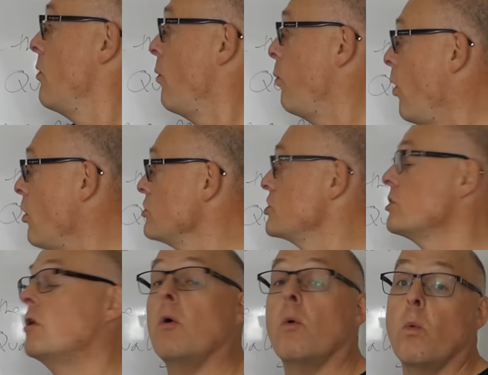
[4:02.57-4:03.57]
what
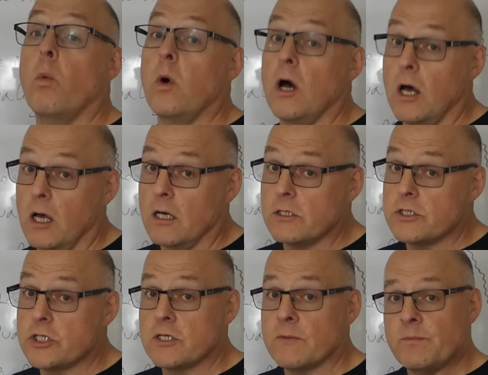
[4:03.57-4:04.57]

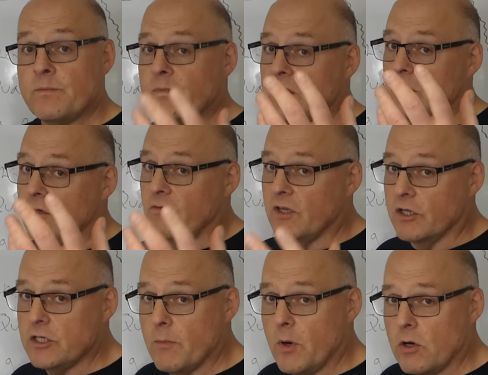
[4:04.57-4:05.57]
works. You've done
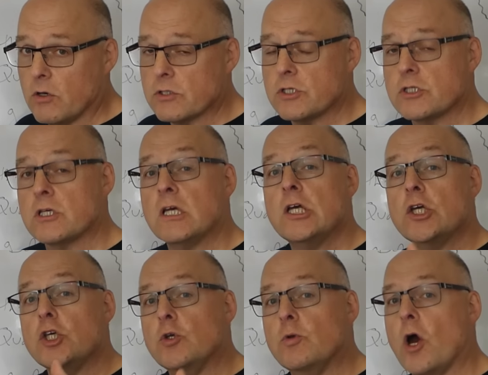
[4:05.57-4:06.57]
your mocks,
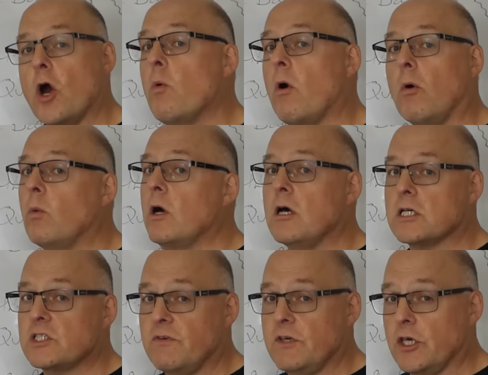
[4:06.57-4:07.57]
you know what
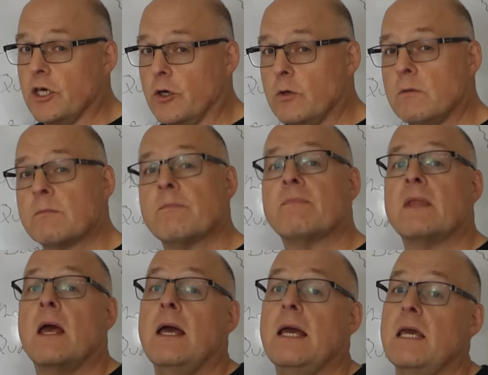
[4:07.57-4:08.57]
works for you.
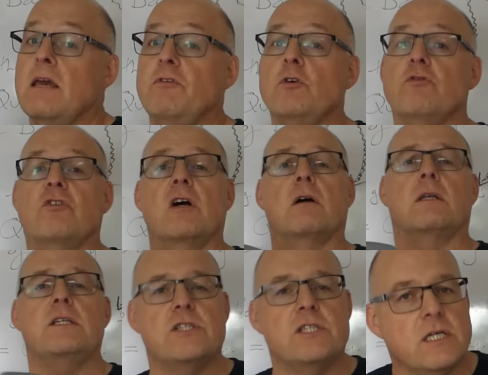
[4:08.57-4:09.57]
If you start
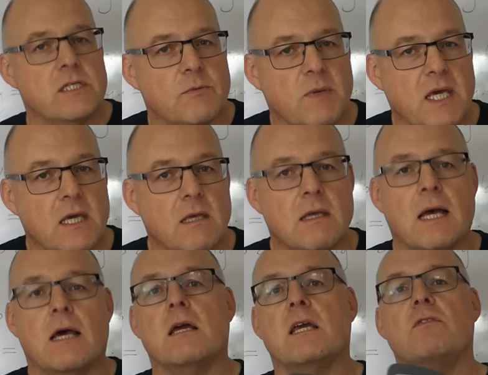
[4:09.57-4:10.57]
listening to me
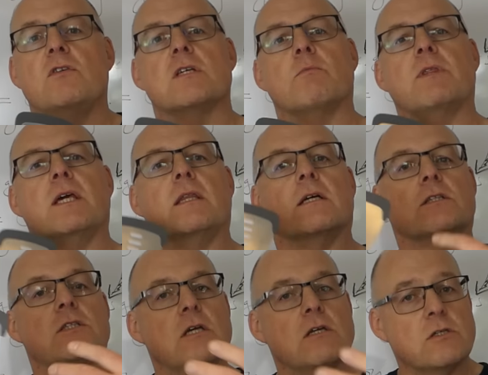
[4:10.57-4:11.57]
and I give you something
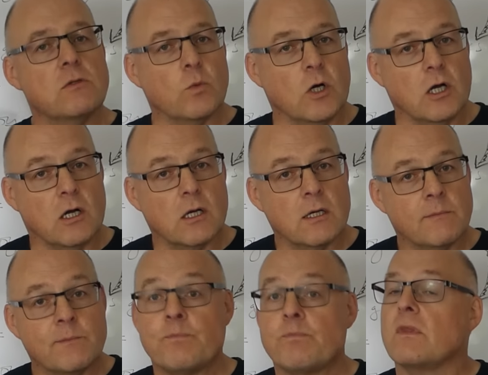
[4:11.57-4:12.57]
that doesn't work,
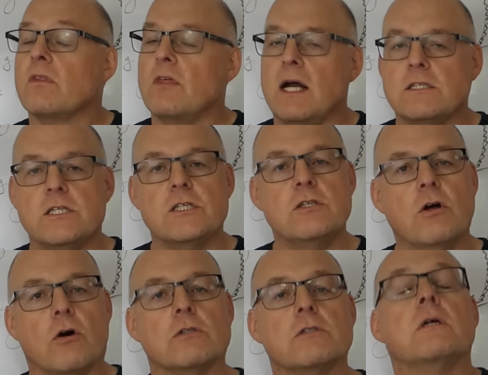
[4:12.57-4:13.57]
that is
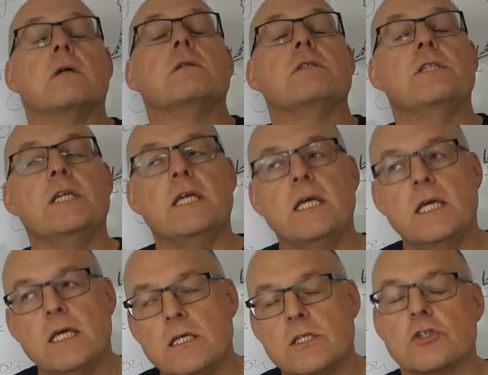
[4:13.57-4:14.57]
not
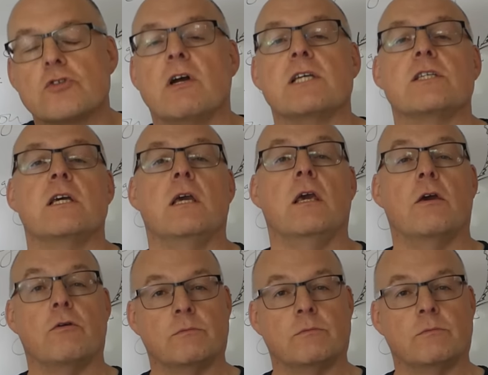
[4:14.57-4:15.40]
de-stressing you.